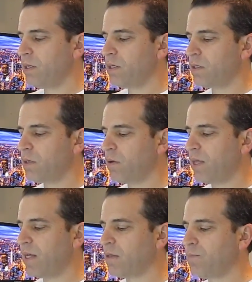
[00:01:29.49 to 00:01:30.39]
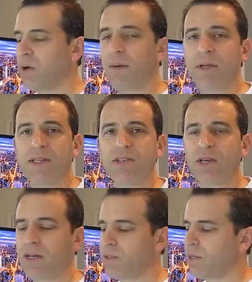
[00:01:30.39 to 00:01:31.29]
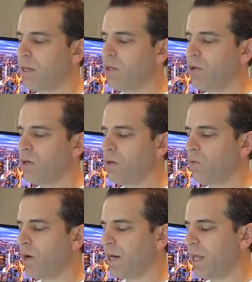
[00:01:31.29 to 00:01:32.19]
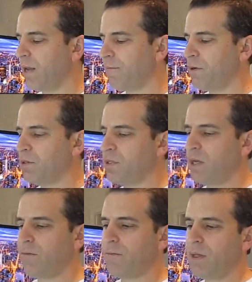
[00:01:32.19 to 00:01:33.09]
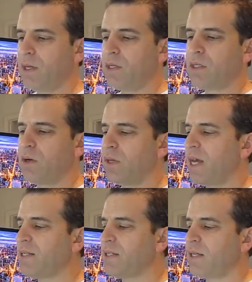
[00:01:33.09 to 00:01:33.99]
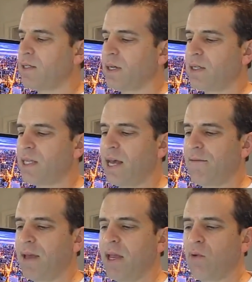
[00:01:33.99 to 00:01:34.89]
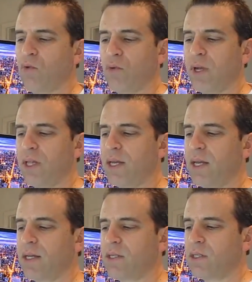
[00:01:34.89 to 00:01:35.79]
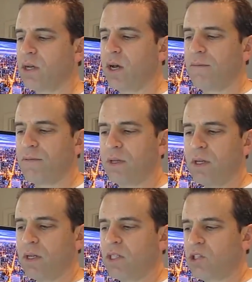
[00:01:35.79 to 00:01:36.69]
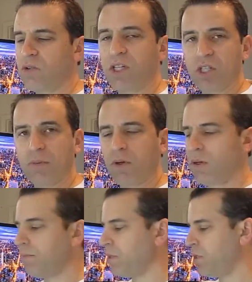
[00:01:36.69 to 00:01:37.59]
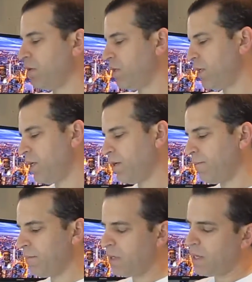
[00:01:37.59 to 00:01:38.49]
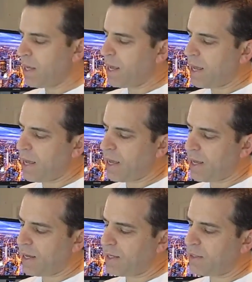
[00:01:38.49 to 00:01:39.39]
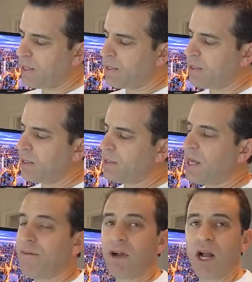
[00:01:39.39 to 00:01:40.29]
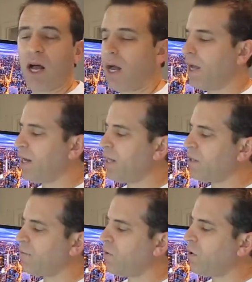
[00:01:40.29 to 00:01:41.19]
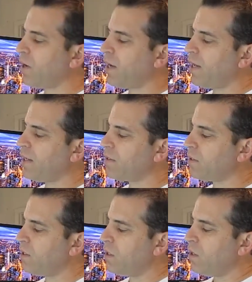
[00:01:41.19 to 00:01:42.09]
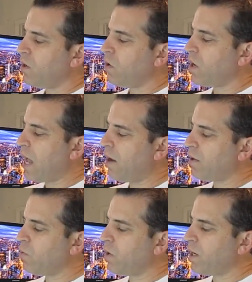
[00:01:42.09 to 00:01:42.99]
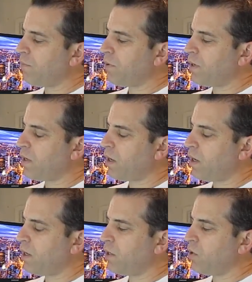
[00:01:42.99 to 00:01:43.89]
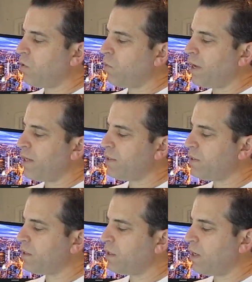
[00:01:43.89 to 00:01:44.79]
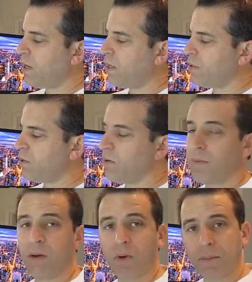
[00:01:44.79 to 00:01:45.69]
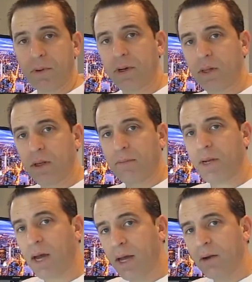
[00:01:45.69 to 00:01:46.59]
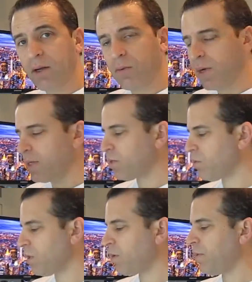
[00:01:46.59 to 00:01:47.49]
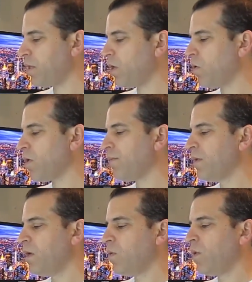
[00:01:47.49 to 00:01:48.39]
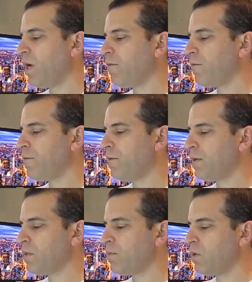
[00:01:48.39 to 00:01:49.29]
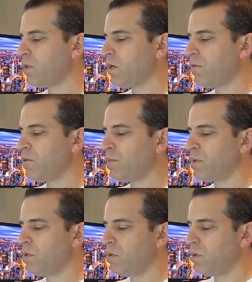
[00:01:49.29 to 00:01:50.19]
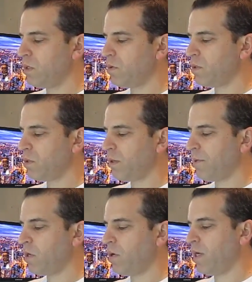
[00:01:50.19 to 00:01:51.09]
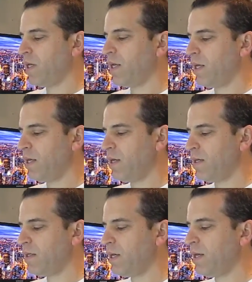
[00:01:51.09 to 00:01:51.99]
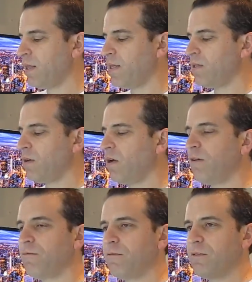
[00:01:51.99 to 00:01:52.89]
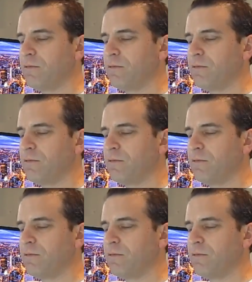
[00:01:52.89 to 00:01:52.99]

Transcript: So that's probably the size that you're going to want to get for yourself. So yes, it does have a really soft, stretchable material here. And it does have a guide as far as how you want to put it on your waist. So you may want to put it a little bit higher on your waist or a little bit lower, whatever feels most comfortable to you. So let me go ahead and take this off.